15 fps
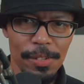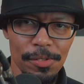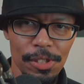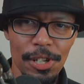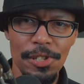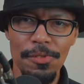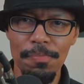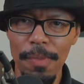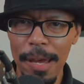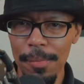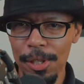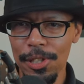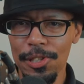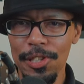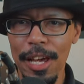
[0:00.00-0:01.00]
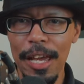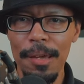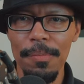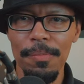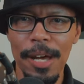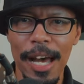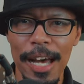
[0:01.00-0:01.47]
just maybe the
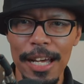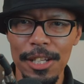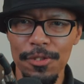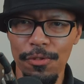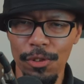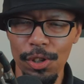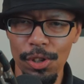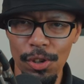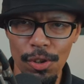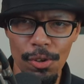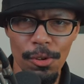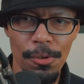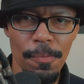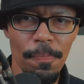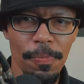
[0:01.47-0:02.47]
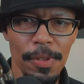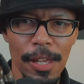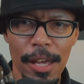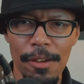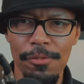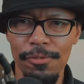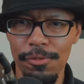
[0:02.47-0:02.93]
same as for you,
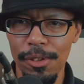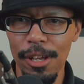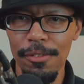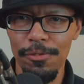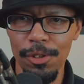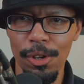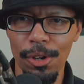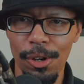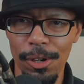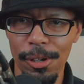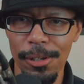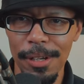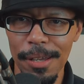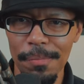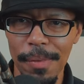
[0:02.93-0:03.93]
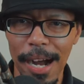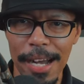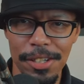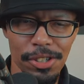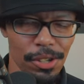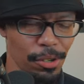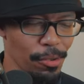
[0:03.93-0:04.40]
if you're in
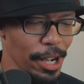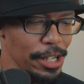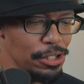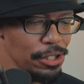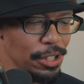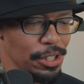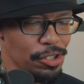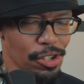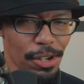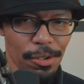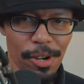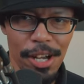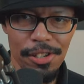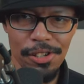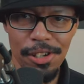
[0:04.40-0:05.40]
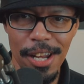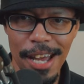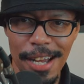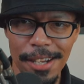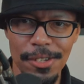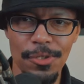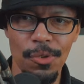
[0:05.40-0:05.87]
my generation and Generation
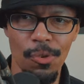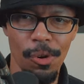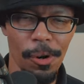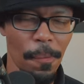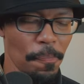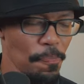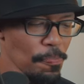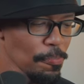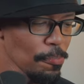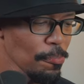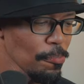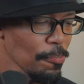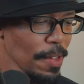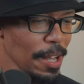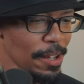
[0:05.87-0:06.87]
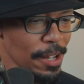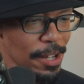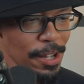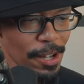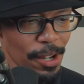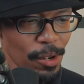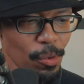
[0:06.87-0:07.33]
X or
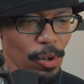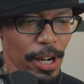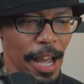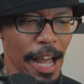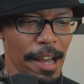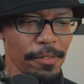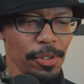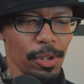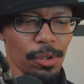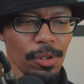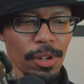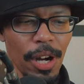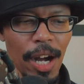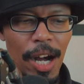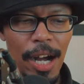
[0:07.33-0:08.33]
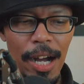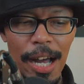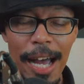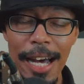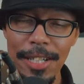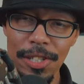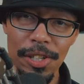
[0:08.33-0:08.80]
what have you.
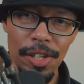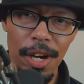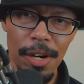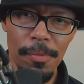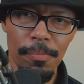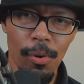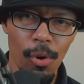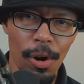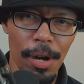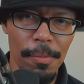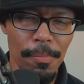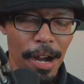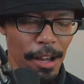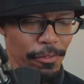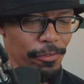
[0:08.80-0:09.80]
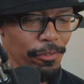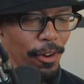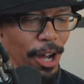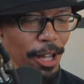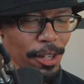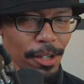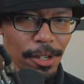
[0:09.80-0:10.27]
As a young boy, my
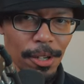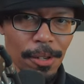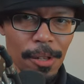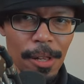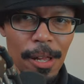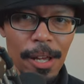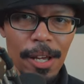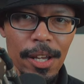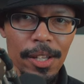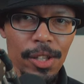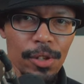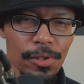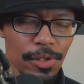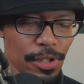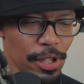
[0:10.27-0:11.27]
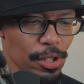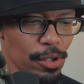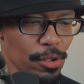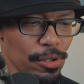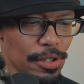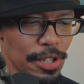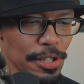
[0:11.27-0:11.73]
father used to
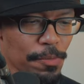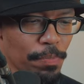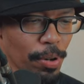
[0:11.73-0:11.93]
use this